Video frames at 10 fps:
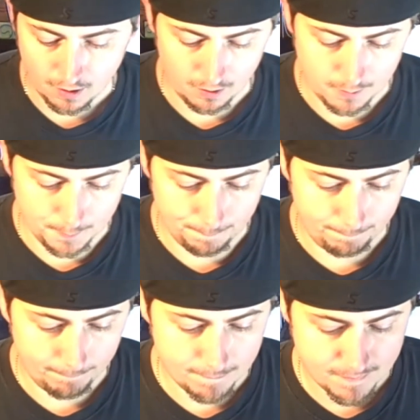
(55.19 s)

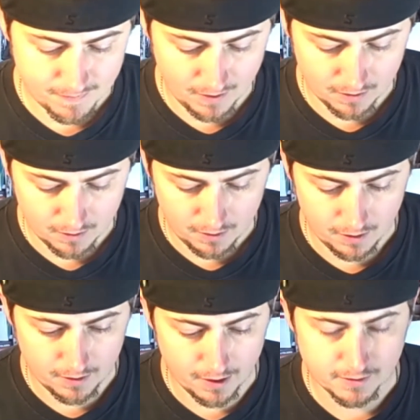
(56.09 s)

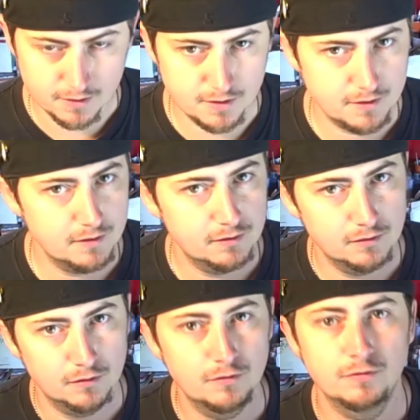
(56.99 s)
In essence,
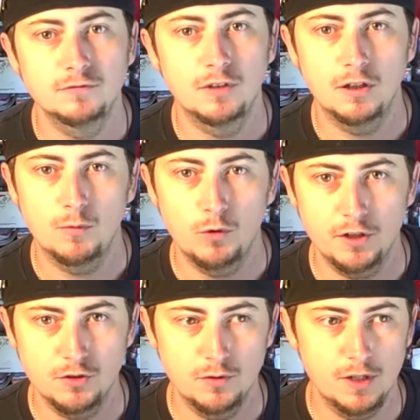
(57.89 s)
we'll
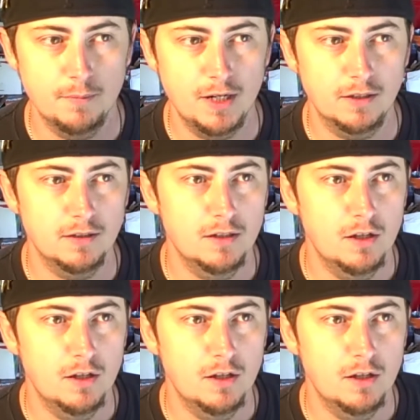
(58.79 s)
get to it in a minute.